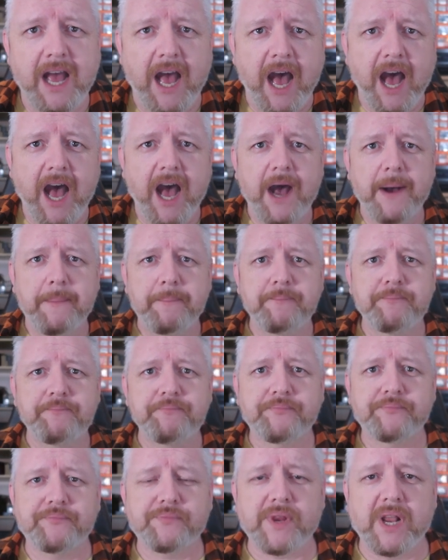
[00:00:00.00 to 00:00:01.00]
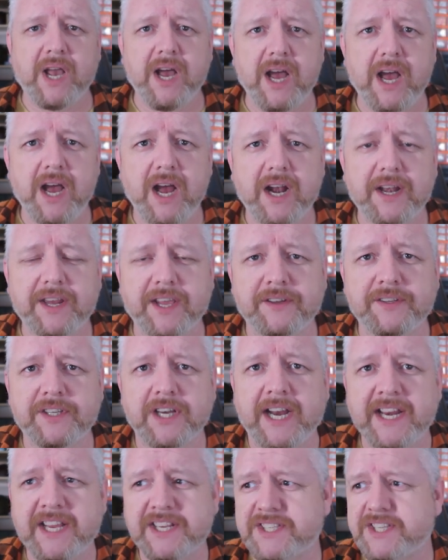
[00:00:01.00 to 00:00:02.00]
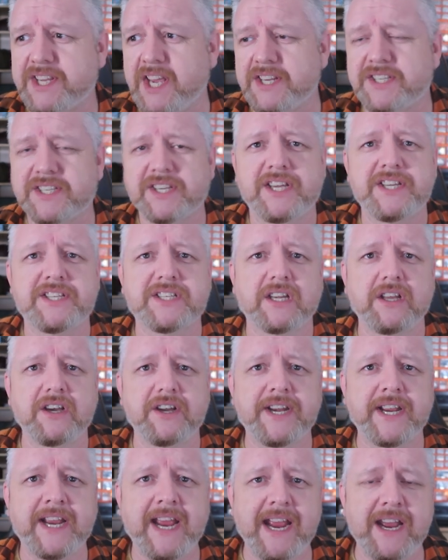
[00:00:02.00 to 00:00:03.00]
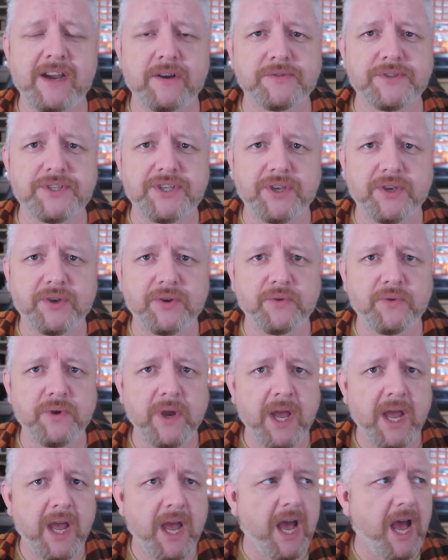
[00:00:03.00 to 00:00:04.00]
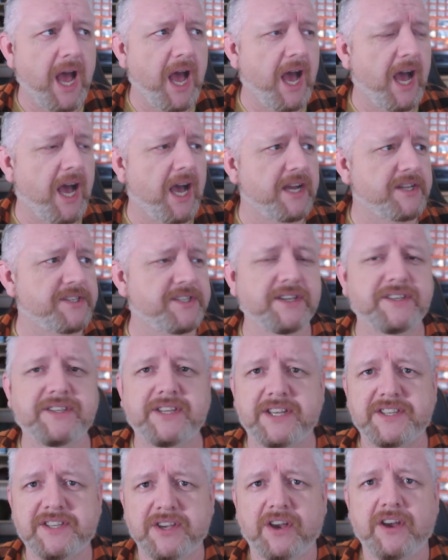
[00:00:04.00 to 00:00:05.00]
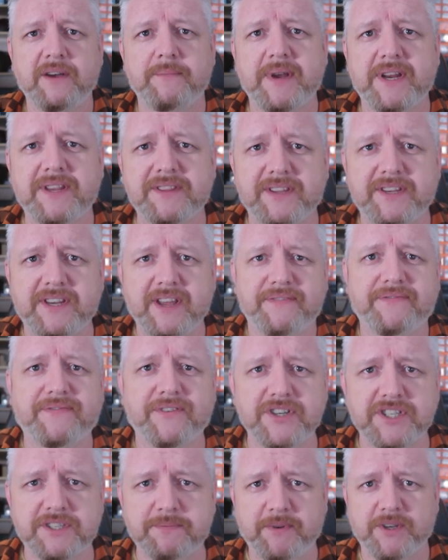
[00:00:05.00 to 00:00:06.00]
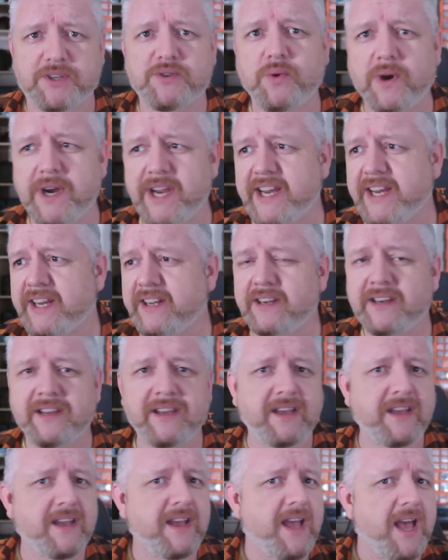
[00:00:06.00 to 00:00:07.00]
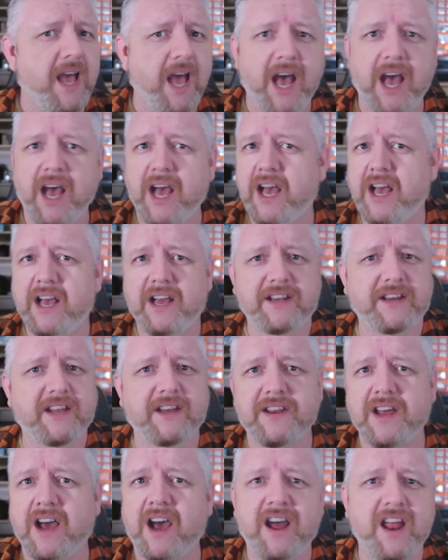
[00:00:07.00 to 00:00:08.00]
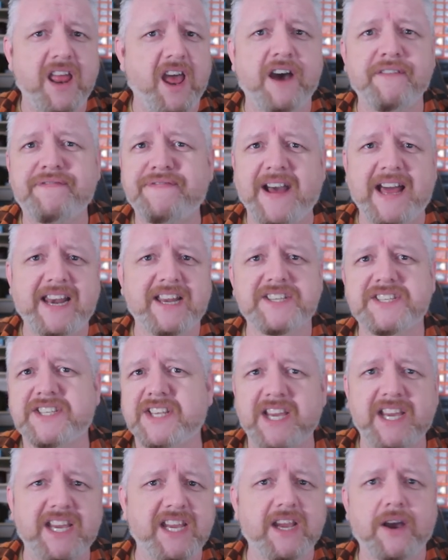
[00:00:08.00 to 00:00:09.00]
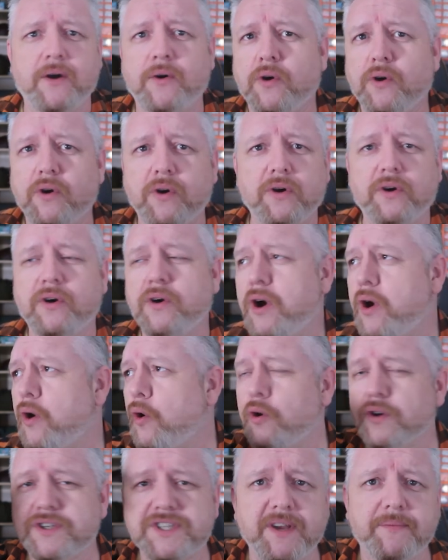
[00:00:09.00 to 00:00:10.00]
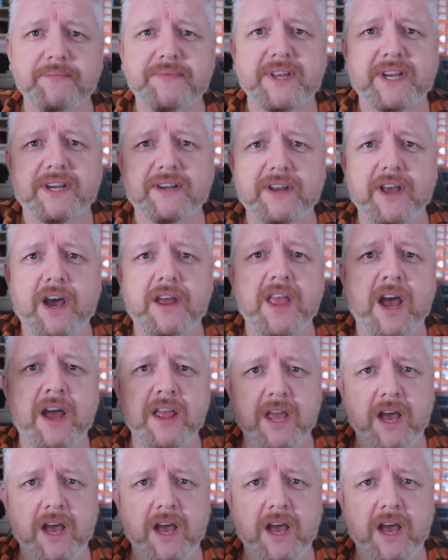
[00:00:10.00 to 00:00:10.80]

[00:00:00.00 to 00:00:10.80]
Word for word: Um, uh, it's it's it's learning how to uh, to determine the difference between uh, a, a, fallacy or or something a,